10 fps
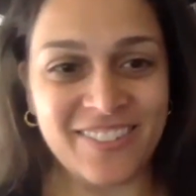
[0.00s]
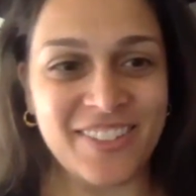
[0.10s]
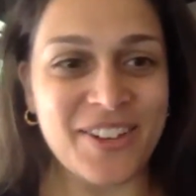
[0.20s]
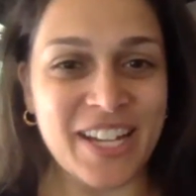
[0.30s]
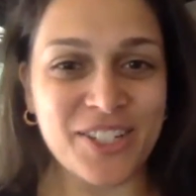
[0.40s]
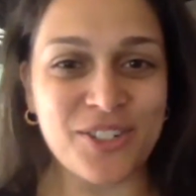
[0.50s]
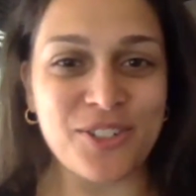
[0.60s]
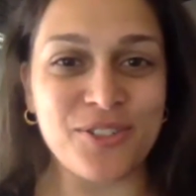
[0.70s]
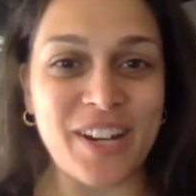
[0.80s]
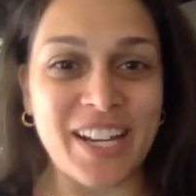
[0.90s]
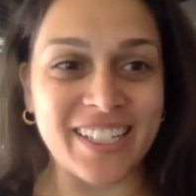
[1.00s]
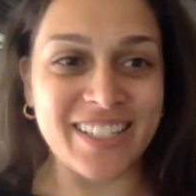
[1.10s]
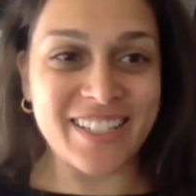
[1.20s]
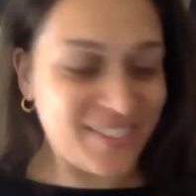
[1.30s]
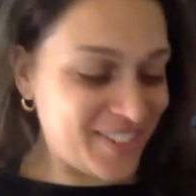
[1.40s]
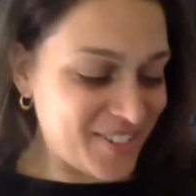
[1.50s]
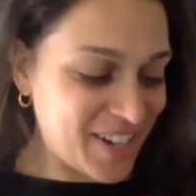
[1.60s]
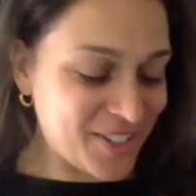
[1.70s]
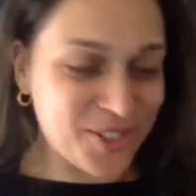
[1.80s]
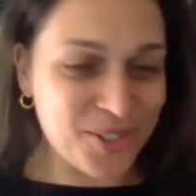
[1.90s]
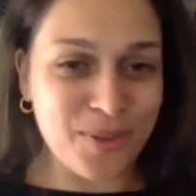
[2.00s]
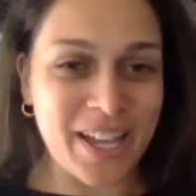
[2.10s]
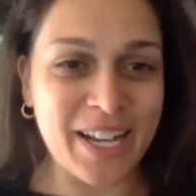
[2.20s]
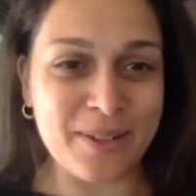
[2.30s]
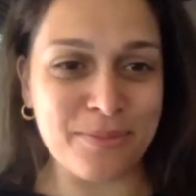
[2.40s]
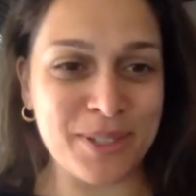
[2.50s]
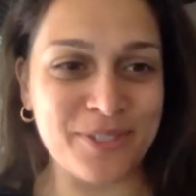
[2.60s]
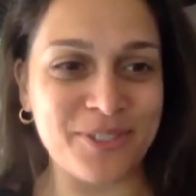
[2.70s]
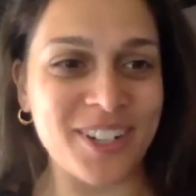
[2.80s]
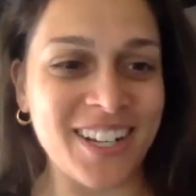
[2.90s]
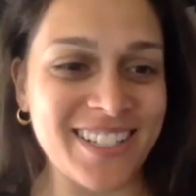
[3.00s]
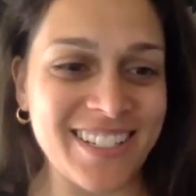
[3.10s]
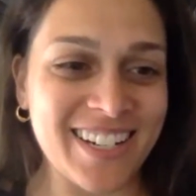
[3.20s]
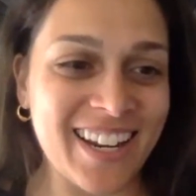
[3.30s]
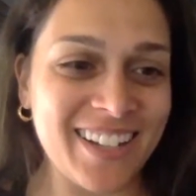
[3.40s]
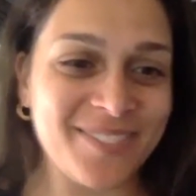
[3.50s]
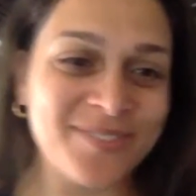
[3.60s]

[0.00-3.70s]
Few extra rings, a few extra wake ups for us today.